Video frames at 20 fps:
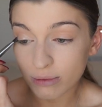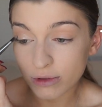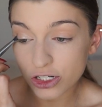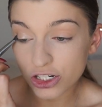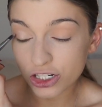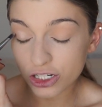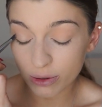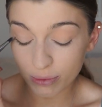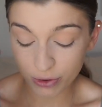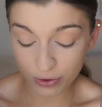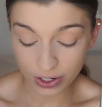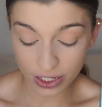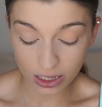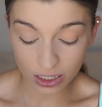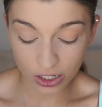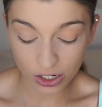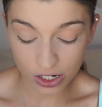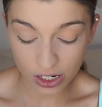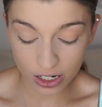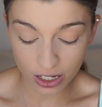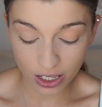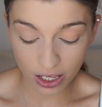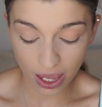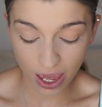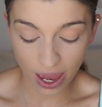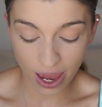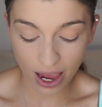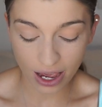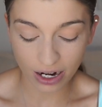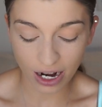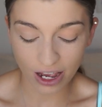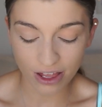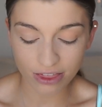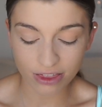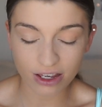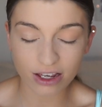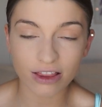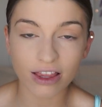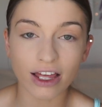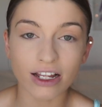shimmery look, and I
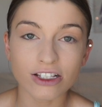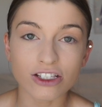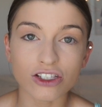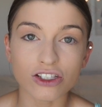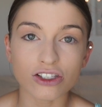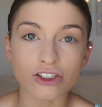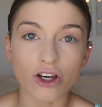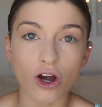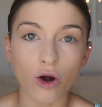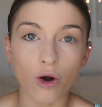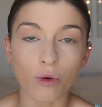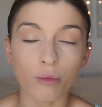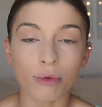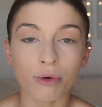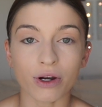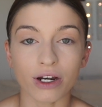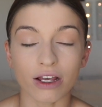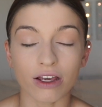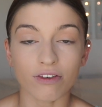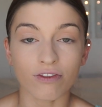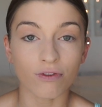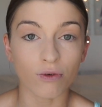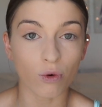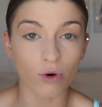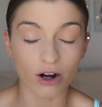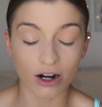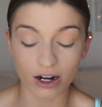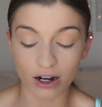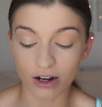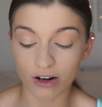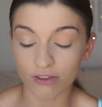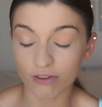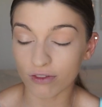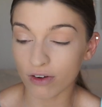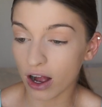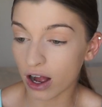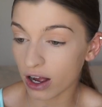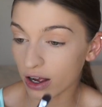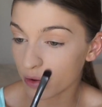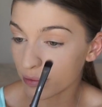think that's so pretty for
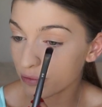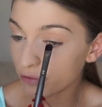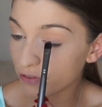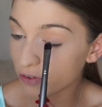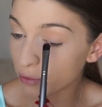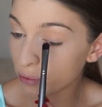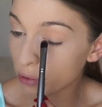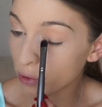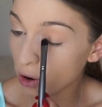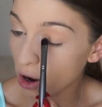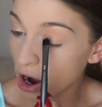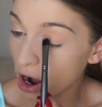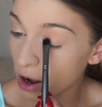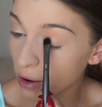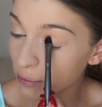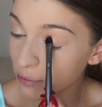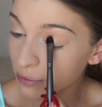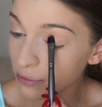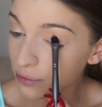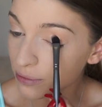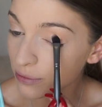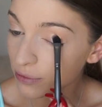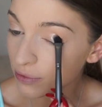prom.